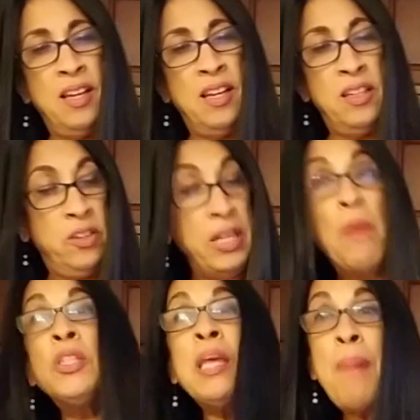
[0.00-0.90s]
No,
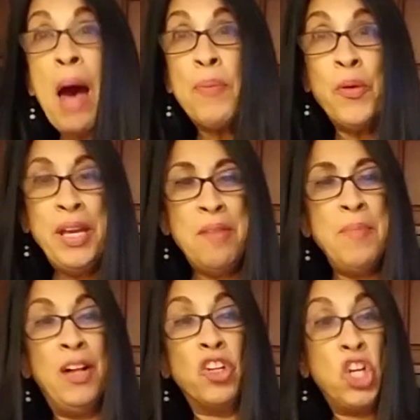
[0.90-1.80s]
that was evaporated
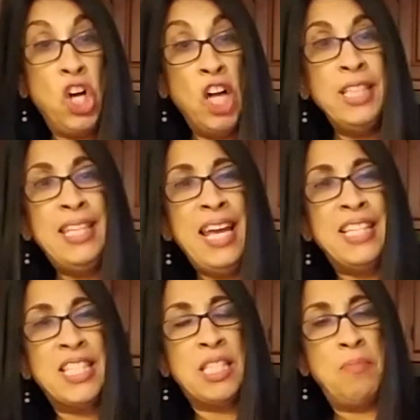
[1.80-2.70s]
milk.
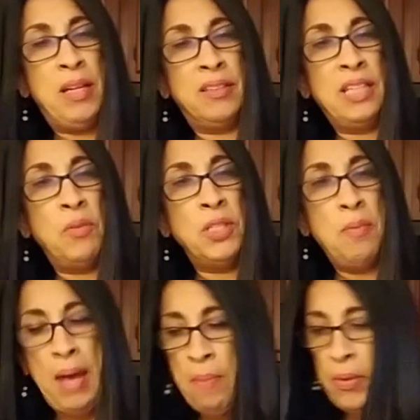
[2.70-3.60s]
Condensed milk. That was
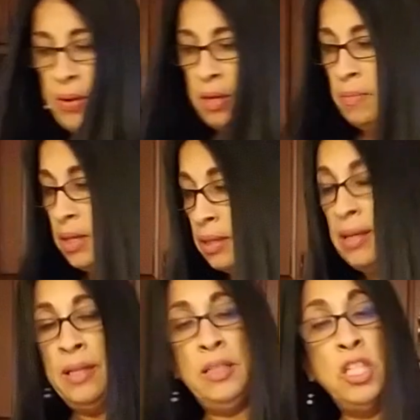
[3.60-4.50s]
evaporated milk.
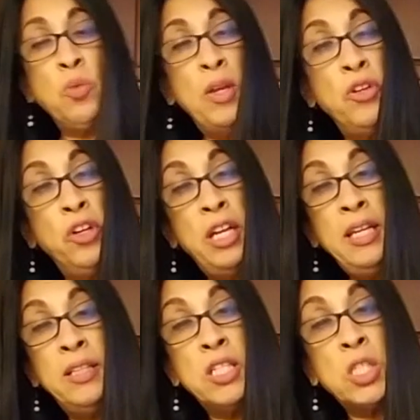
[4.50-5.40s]
This is why you're going to
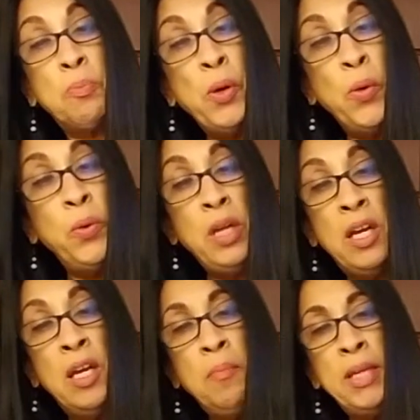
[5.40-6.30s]
need the spoon,
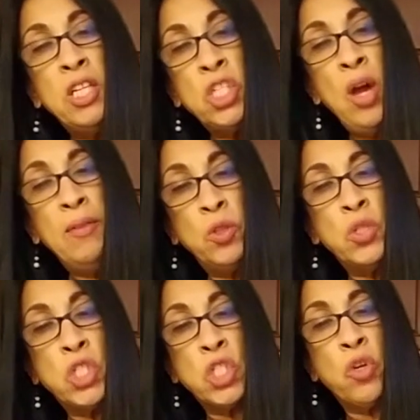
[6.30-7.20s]
because you have to
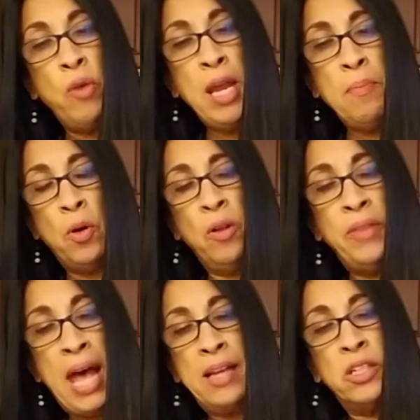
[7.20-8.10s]
scrape all
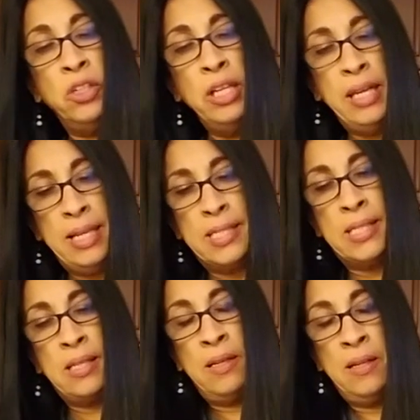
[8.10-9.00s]
that
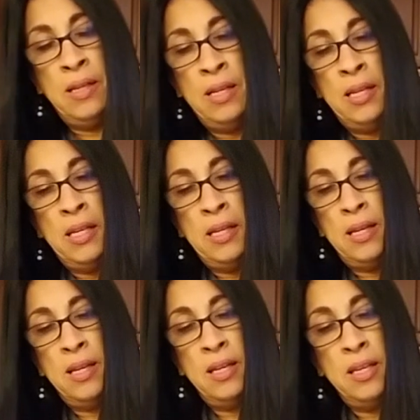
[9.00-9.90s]
goodness.
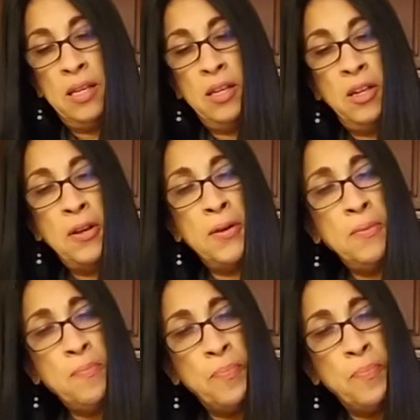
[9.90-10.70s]
You know?